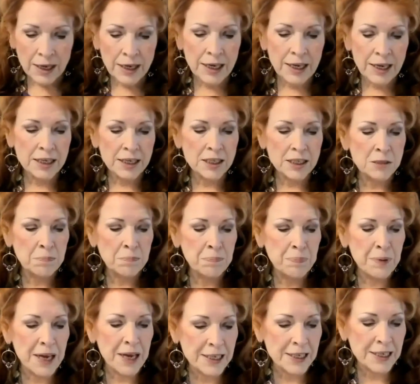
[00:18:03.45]
He is
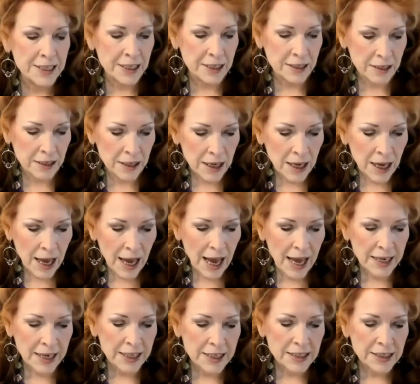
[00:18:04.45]
beaten
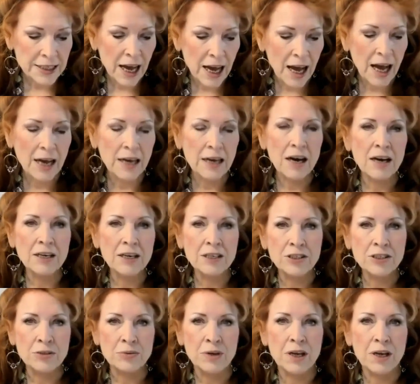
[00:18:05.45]
and he's hung on
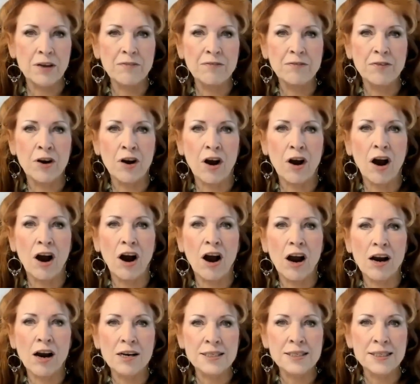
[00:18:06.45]
a tree for
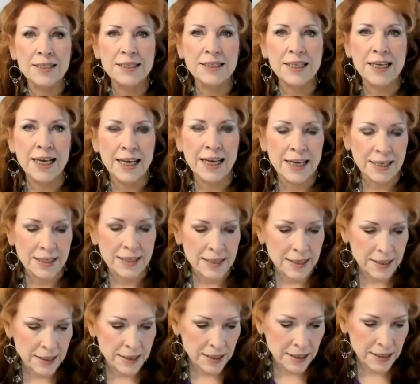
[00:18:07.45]
our
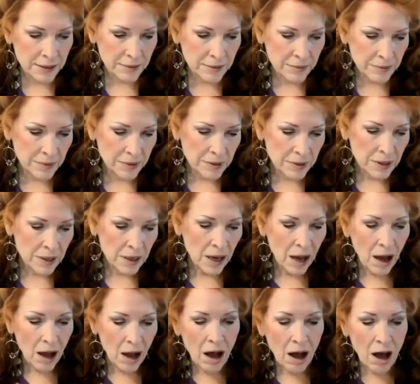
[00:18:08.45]
sins,
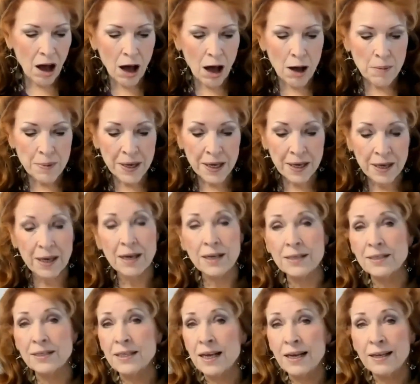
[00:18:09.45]
all
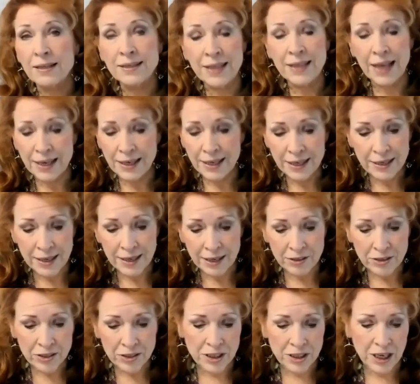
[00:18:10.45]
because they didn't
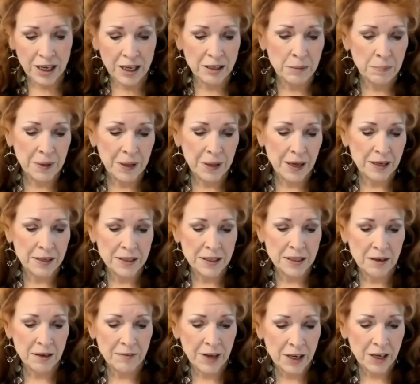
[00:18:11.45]
understand the plan of
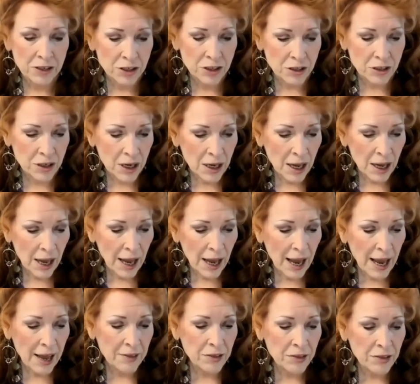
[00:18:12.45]
salvation
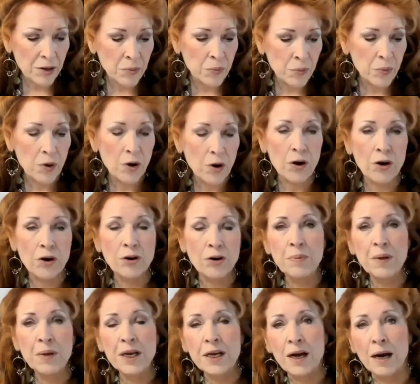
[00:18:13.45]
and the
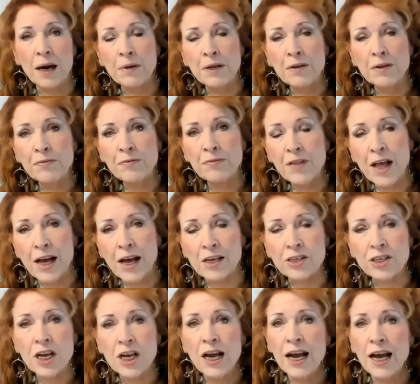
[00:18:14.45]
word becoming
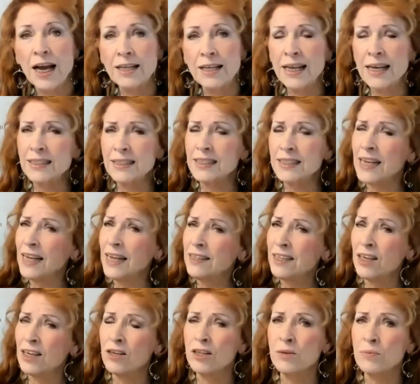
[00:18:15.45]
flesh. And that's
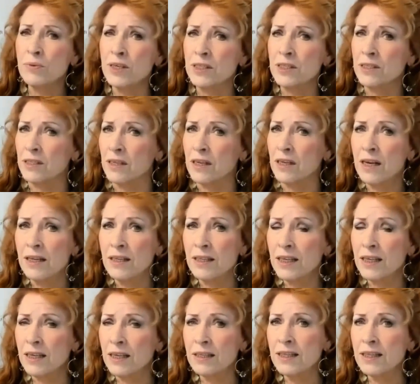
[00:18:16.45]
not the only reason.
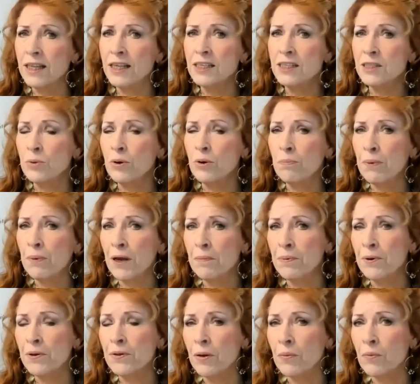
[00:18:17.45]
That these were
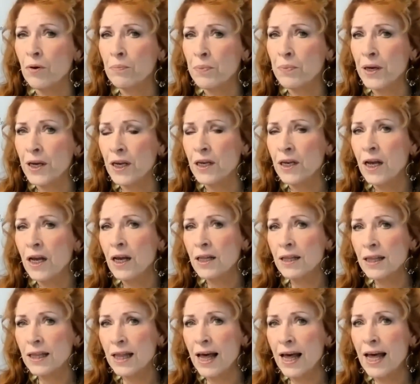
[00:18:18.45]
people that were being
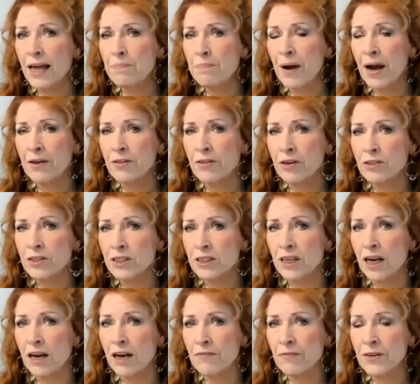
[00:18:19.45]
led by their
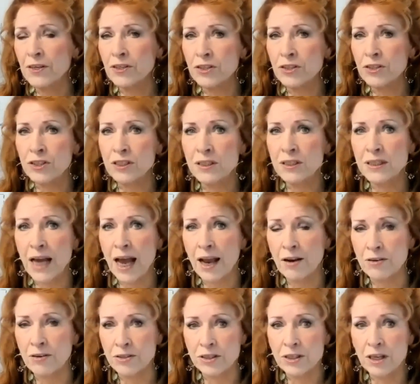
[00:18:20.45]
selfish
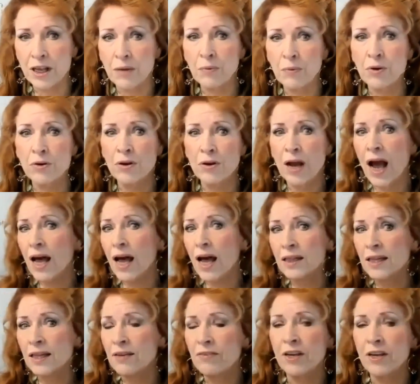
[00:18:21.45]
desires. They were
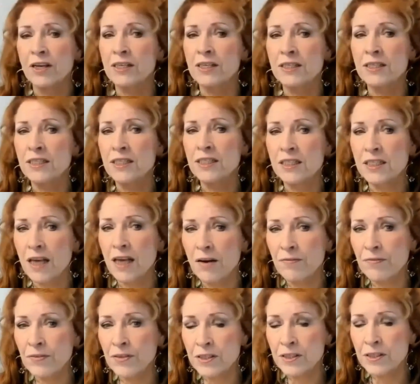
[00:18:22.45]
not living in
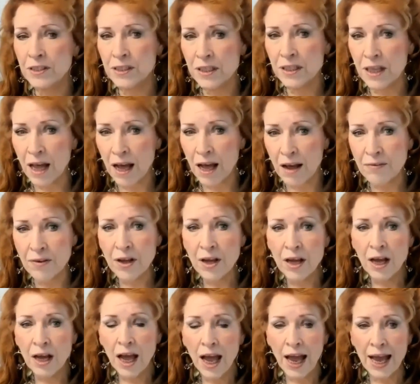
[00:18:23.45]
selfless love
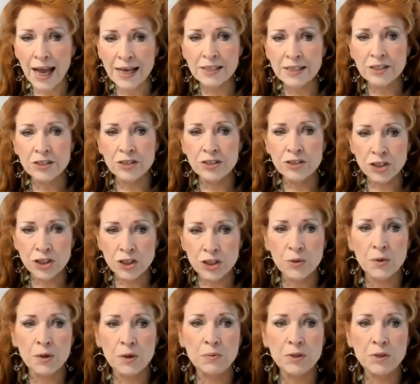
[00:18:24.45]
as
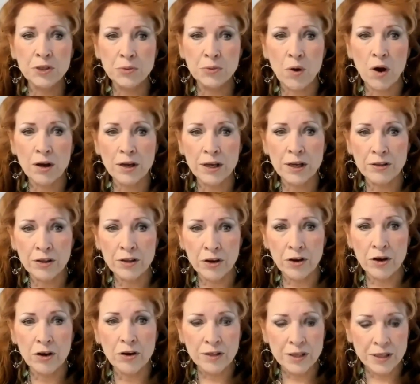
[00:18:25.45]
Yeshua was walking
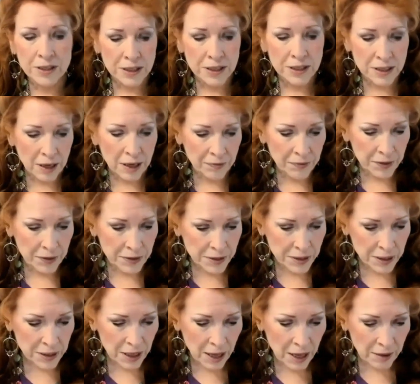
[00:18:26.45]
the earth in
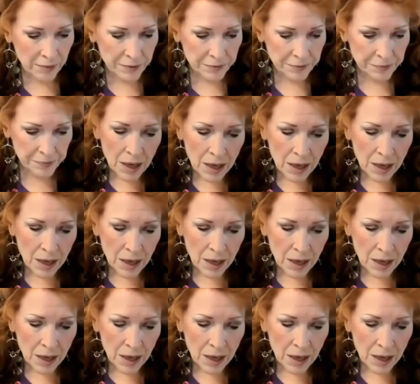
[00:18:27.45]
selfless love.